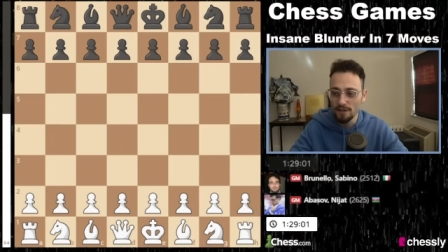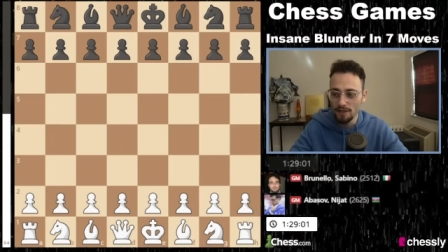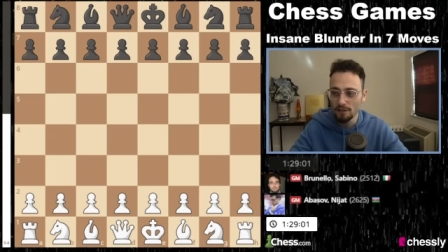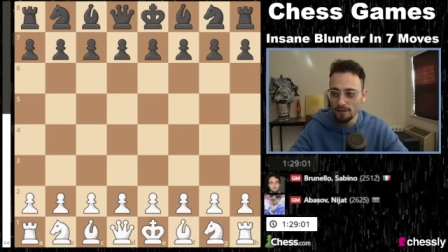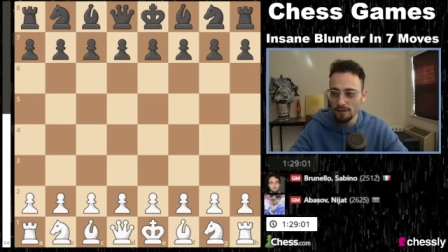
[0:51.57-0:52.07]

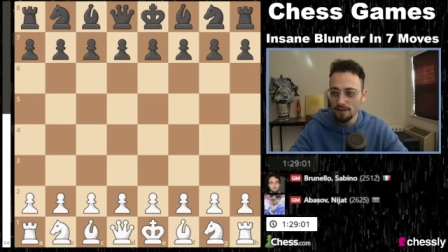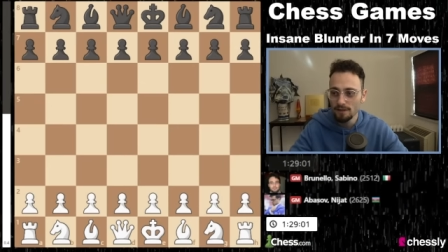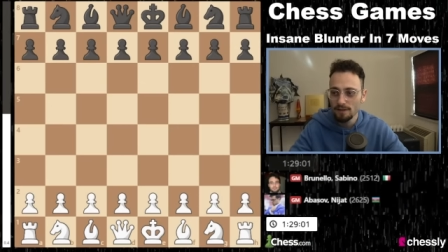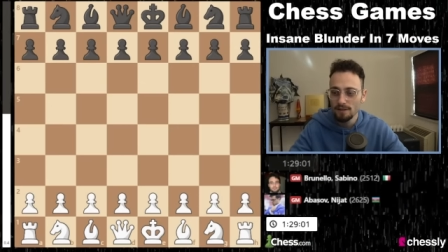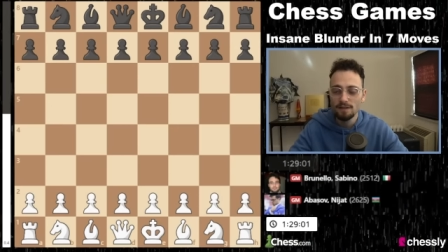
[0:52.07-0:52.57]
year
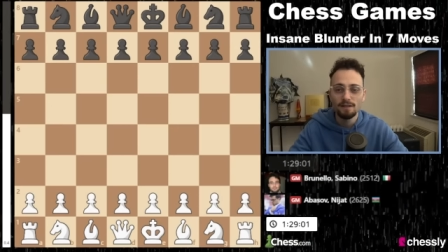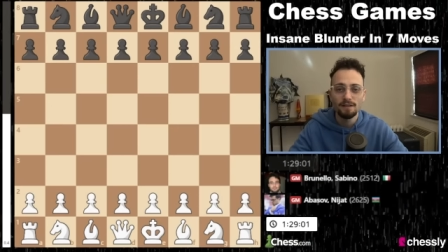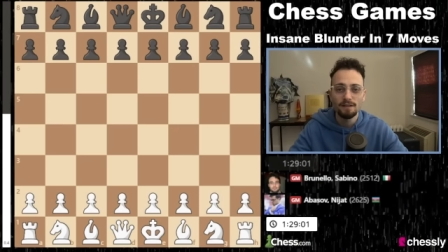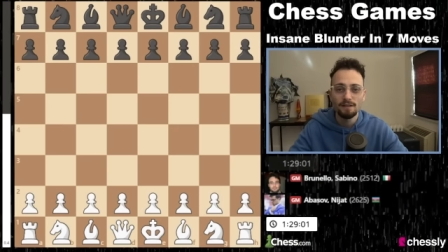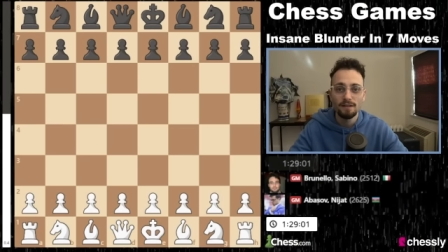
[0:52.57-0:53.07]

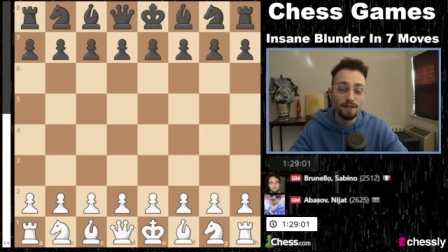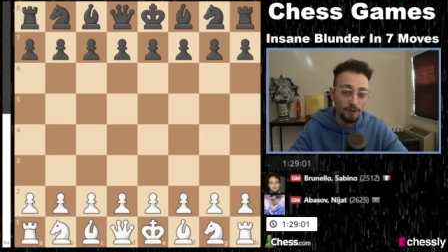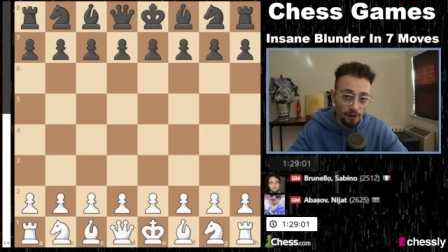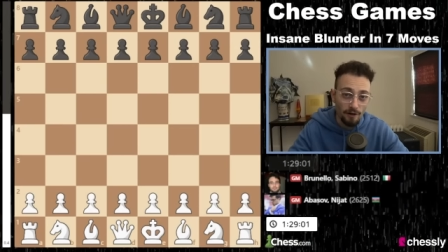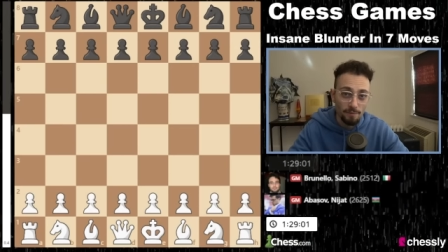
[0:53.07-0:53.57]
in
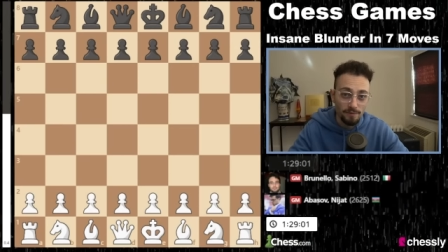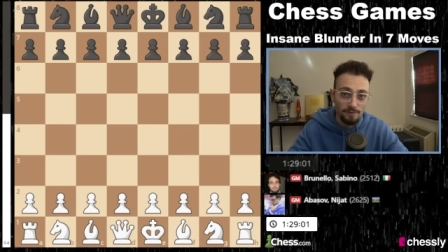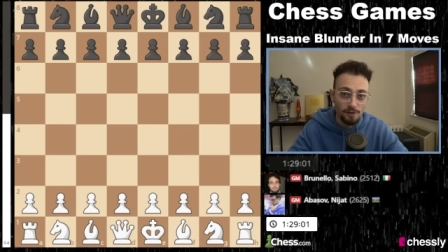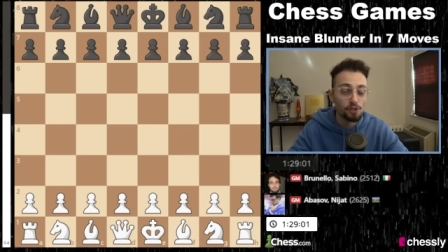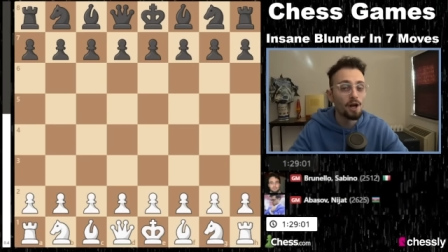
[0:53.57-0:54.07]
Europe.
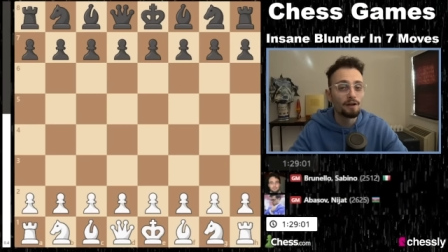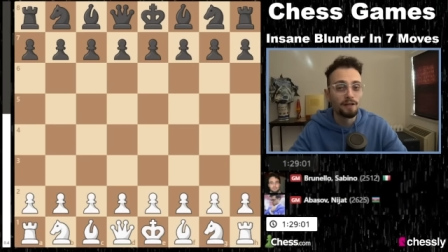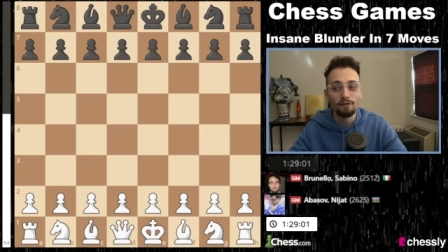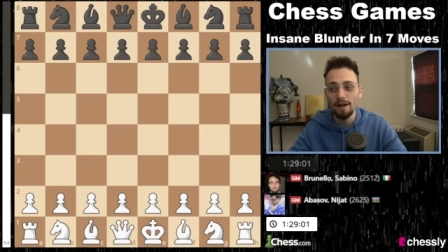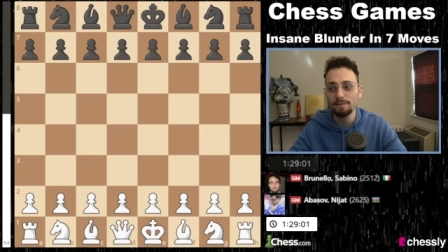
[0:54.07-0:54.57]

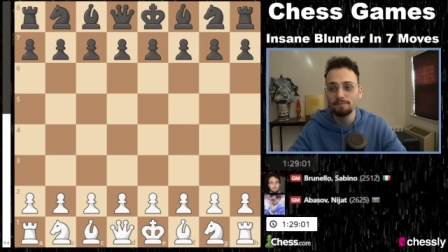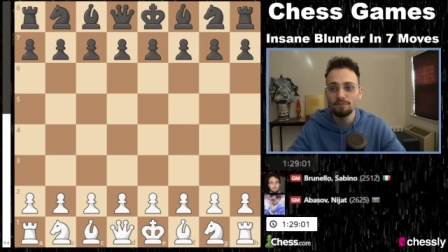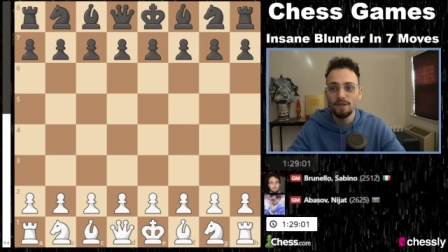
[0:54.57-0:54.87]
Shocking, right?